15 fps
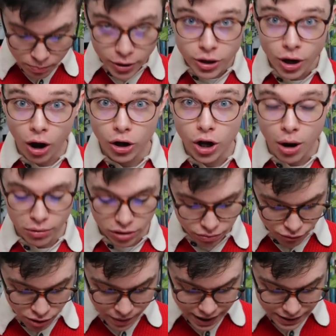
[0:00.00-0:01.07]
but not go
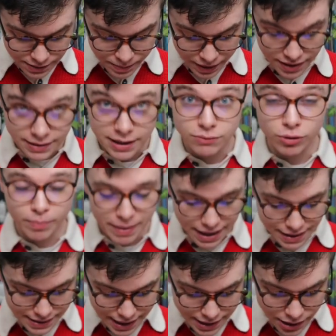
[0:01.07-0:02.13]
through it because it's
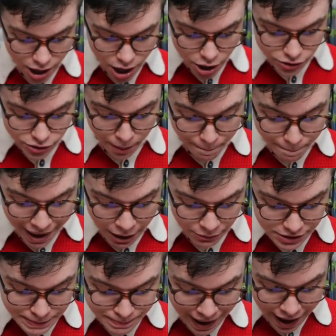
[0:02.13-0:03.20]
repeated. So
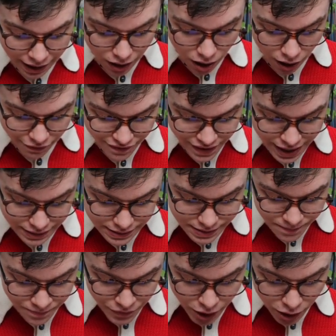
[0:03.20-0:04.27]
bounce back off it,
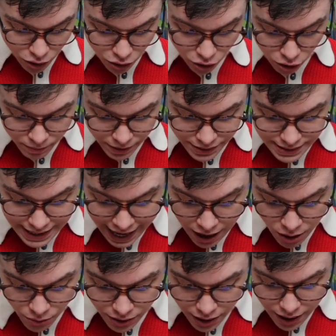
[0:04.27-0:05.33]
come
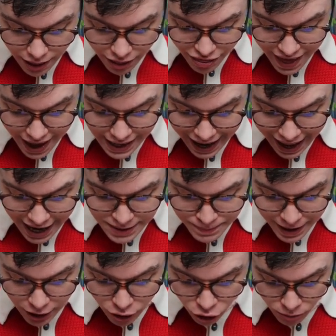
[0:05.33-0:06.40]
down, then head
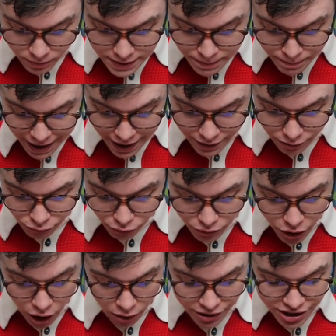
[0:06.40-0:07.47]
back up to pass through
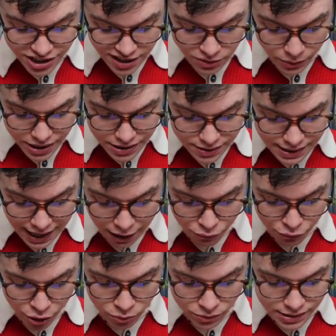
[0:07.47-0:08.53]
the origin, which is our
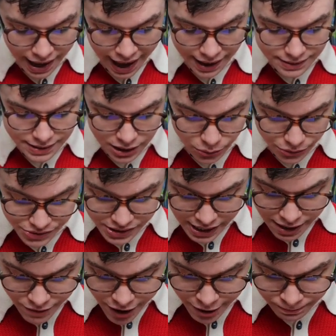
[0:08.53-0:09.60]
root x equals
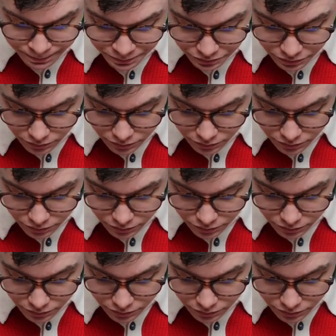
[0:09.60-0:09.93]
0